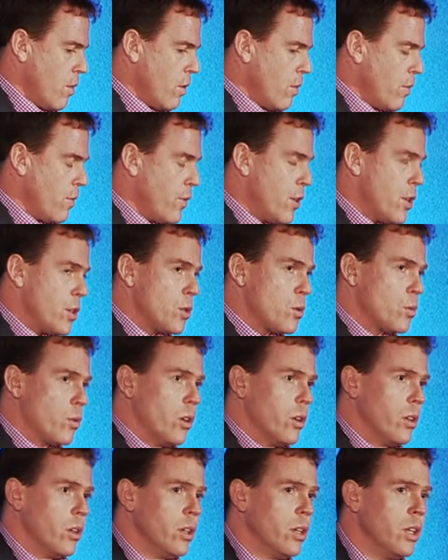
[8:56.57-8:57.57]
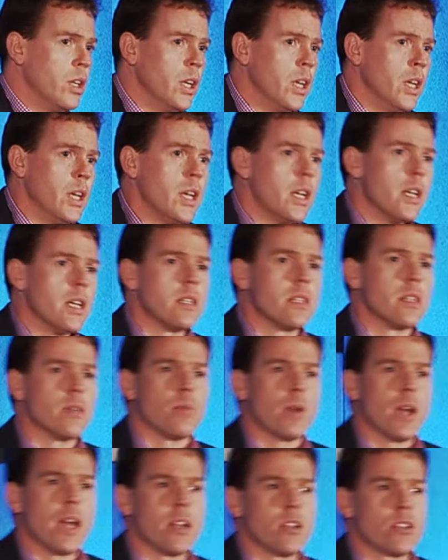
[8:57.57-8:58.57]
First one is that
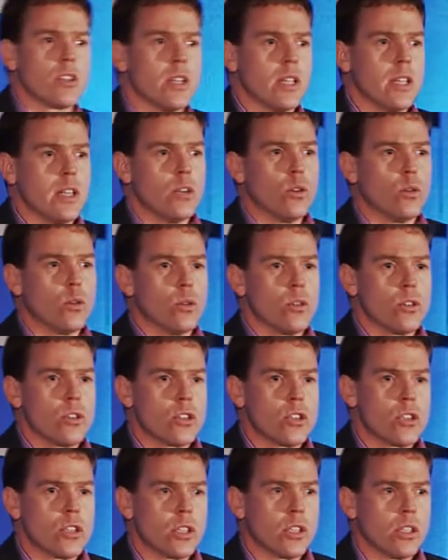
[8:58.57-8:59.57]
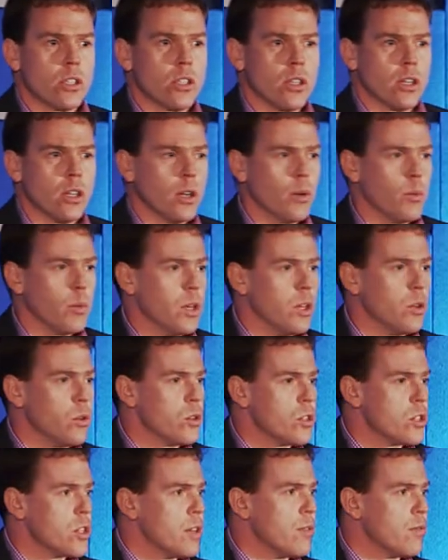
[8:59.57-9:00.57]
we actually launched, uh, we
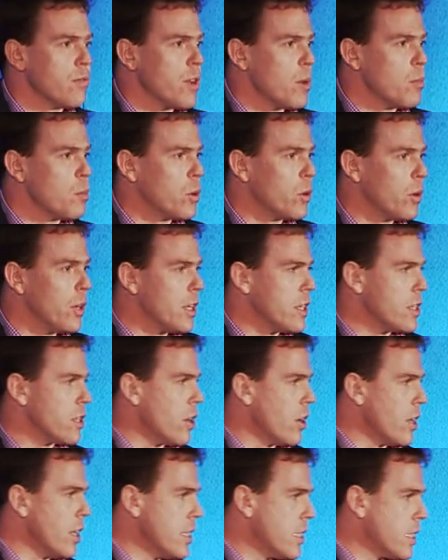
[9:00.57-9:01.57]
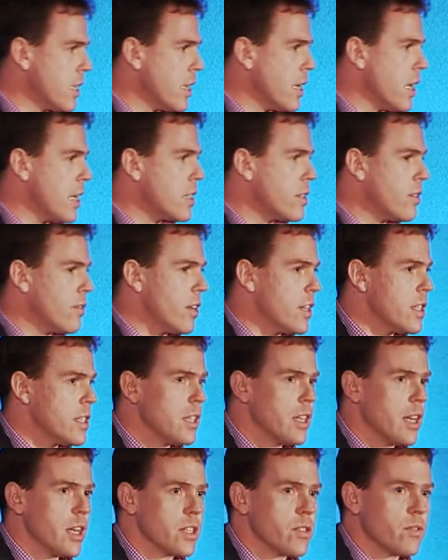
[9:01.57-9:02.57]
launched in February at our Interconnect event
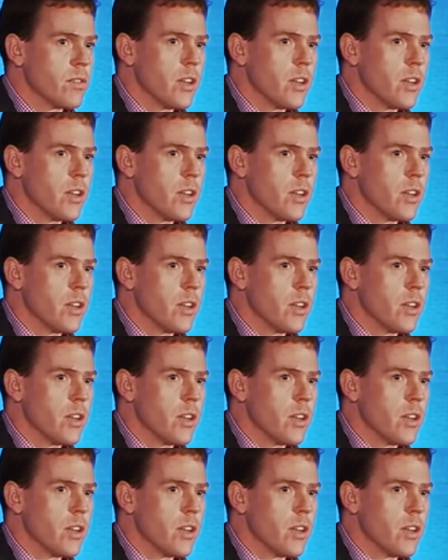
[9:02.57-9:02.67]
in Las